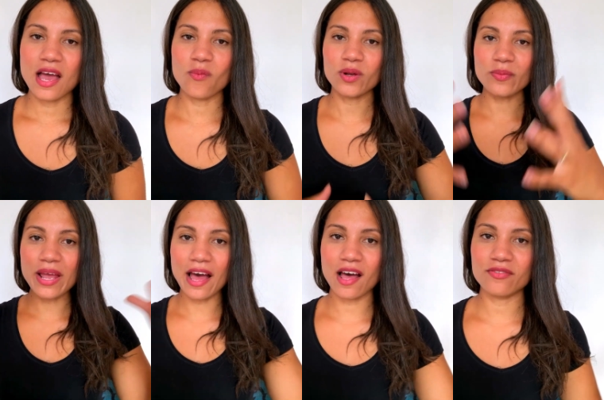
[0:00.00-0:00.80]
and what
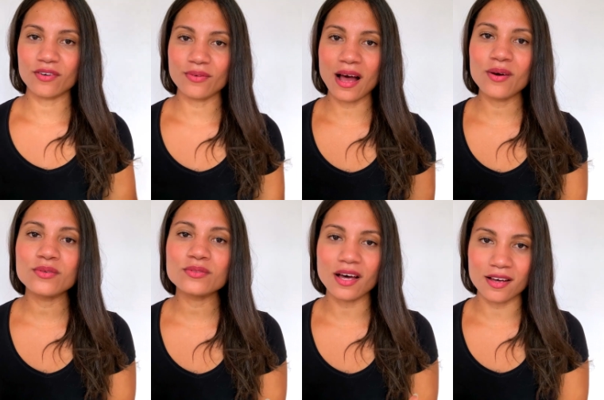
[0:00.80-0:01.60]
we have
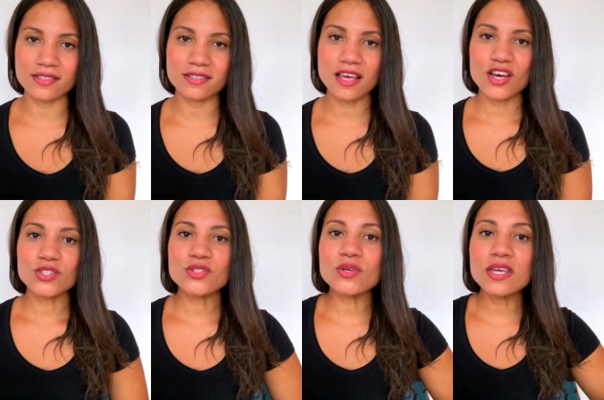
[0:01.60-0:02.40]
around us
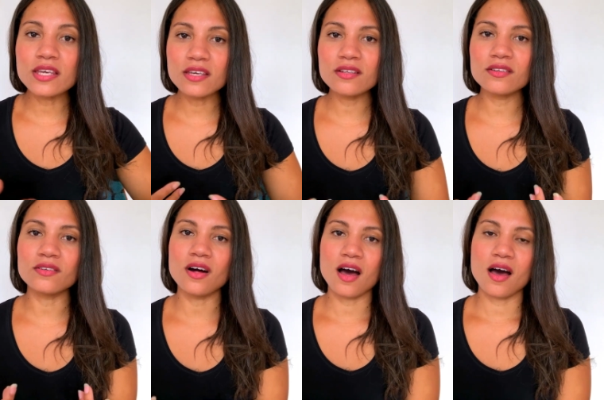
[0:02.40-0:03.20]
to
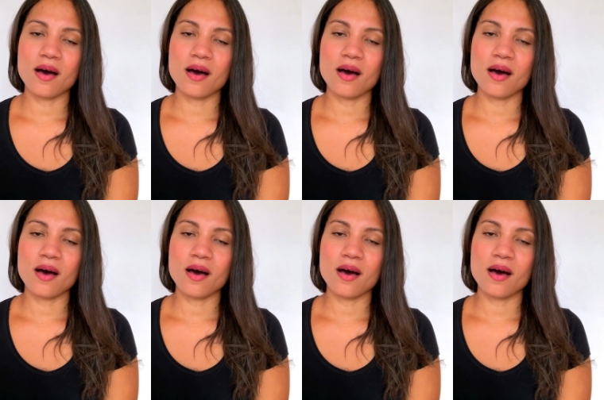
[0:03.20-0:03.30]
heal